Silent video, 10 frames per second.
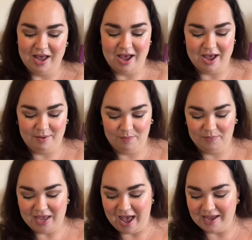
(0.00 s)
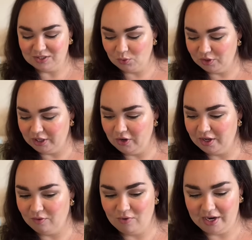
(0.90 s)
Yeah, it's already
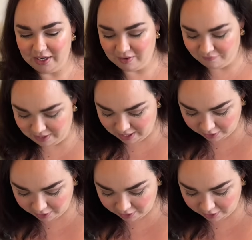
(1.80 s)
looking really lovely.